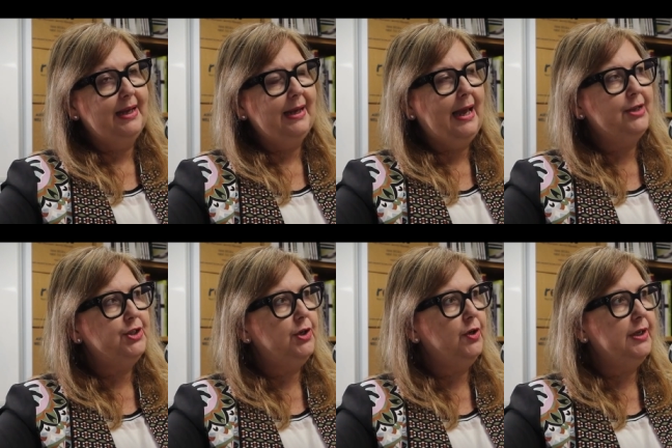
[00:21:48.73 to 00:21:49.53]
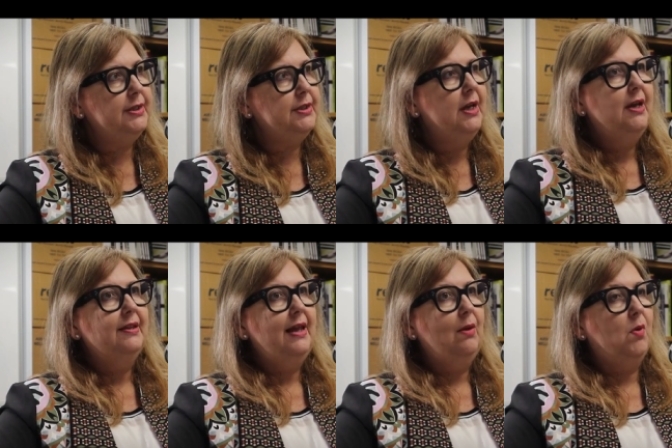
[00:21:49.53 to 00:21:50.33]
take action on it.
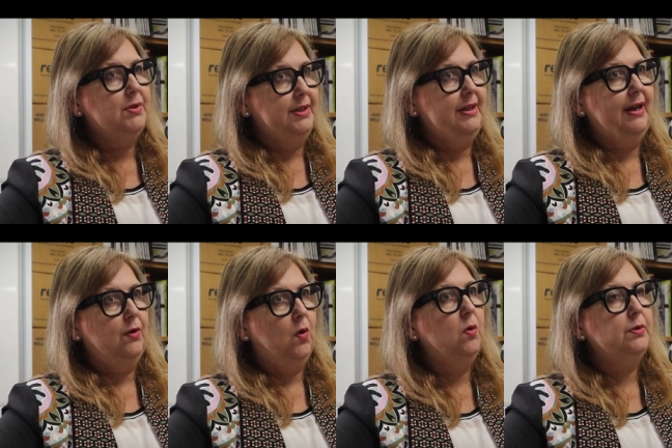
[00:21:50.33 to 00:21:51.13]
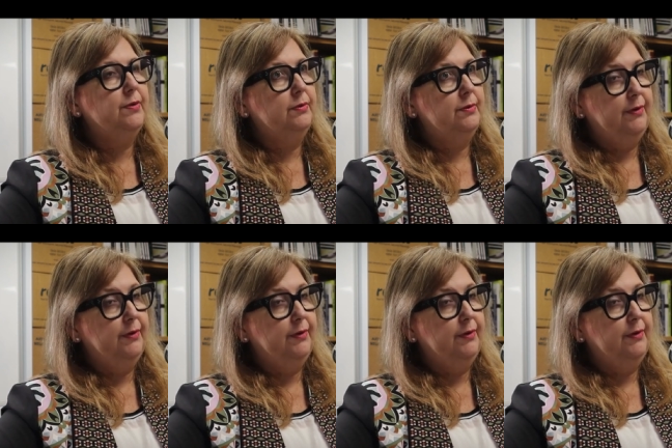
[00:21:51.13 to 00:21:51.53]
They're wanting that call